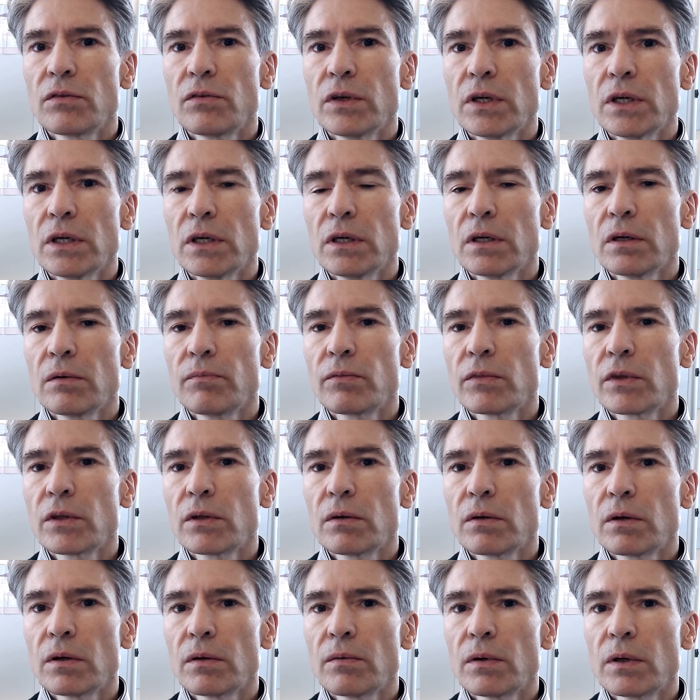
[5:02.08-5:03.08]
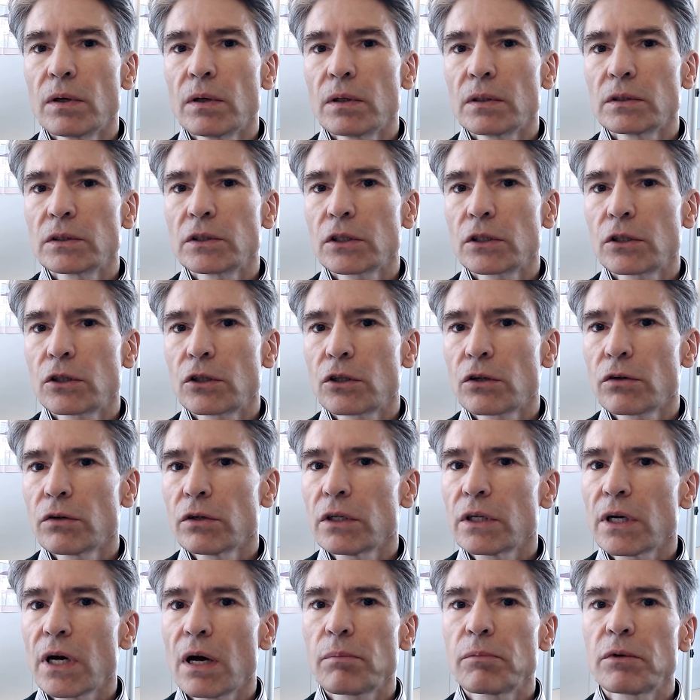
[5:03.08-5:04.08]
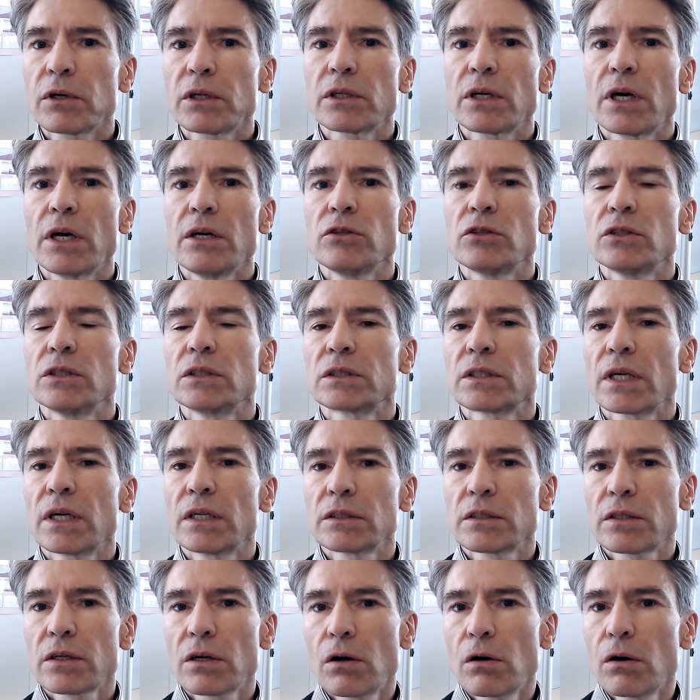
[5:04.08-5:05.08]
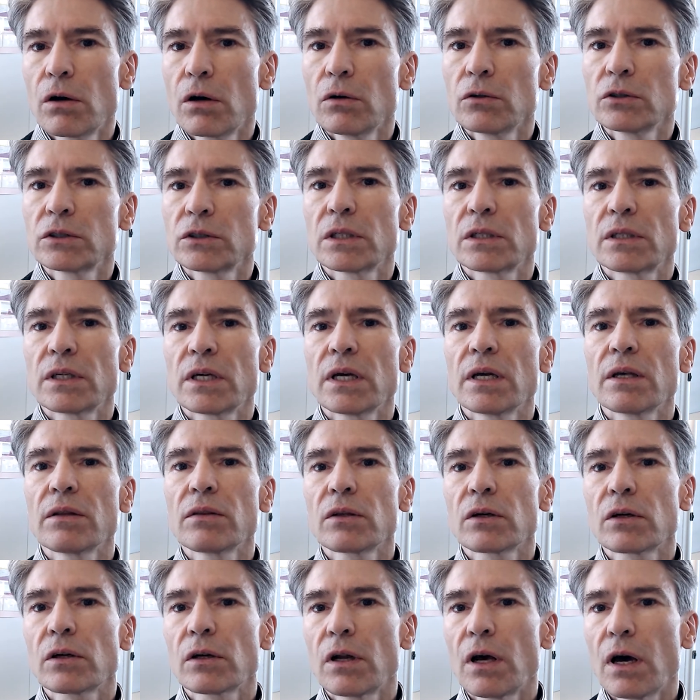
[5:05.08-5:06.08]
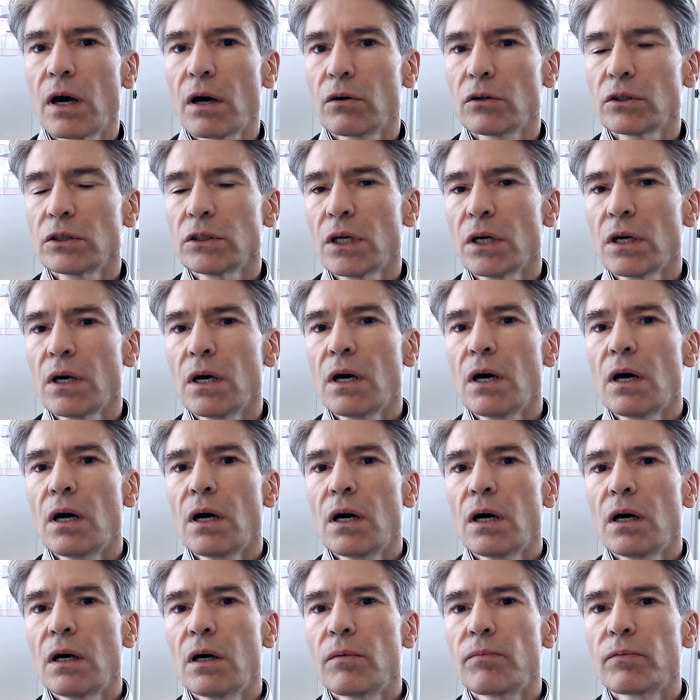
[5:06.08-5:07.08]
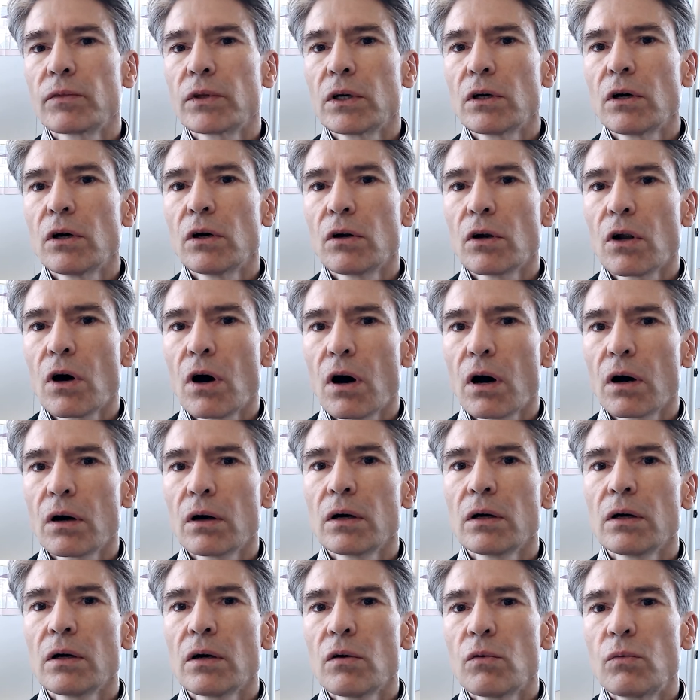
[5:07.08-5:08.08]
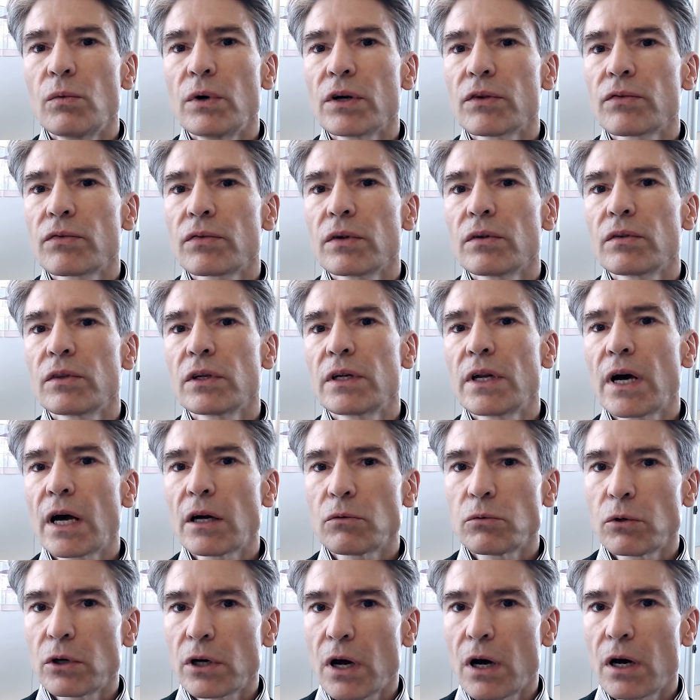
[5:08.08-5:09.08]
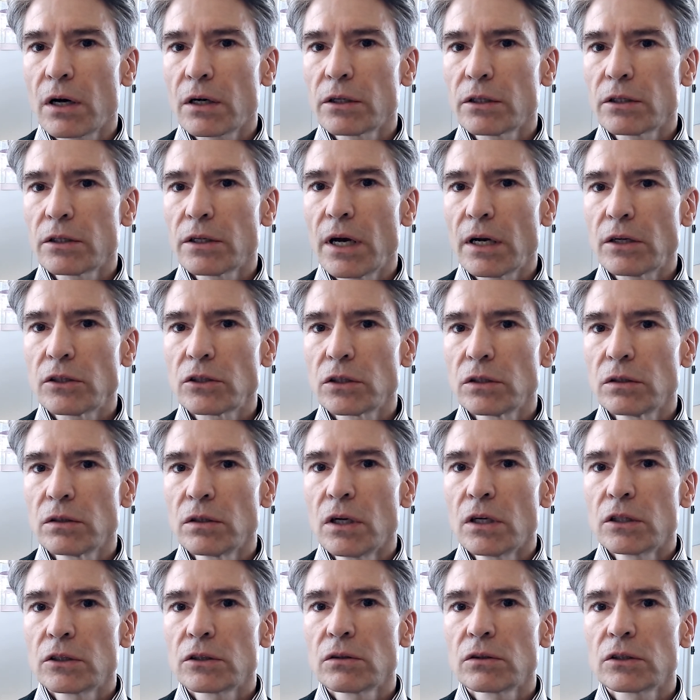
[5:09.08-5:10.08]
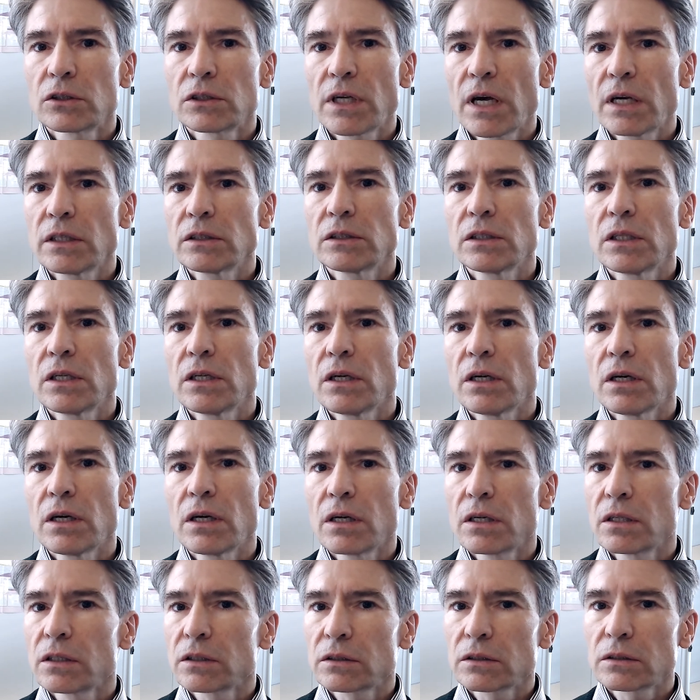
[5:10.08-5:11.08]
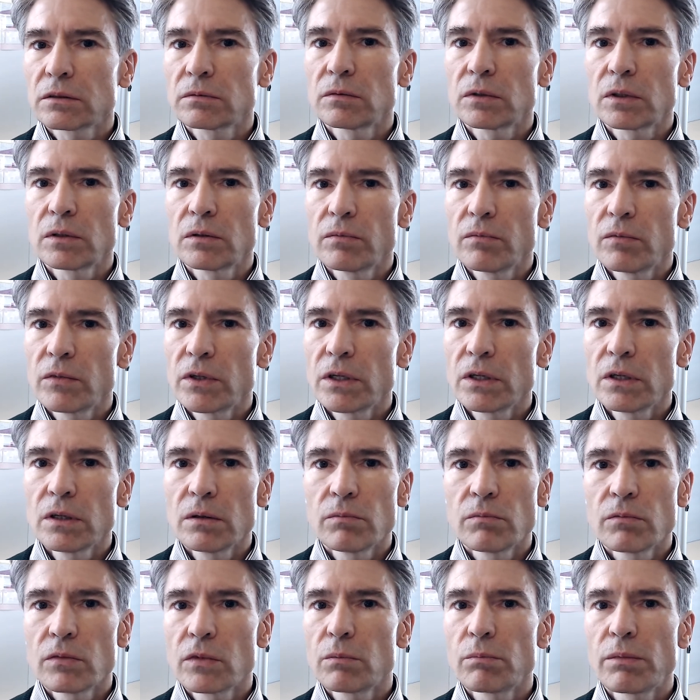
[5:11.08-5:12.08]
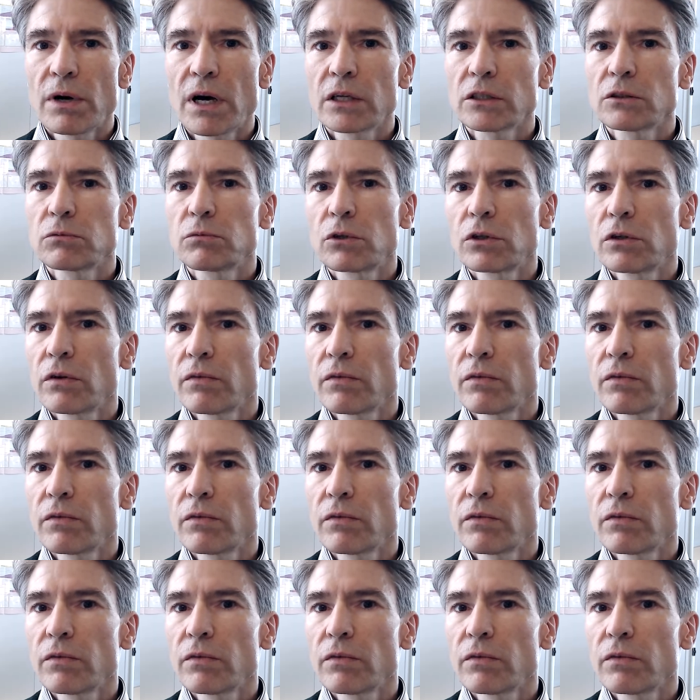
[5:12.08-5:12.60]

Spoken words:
the security applications as they're hosted in the cloud along with the network architecture. So SASE is the buzzword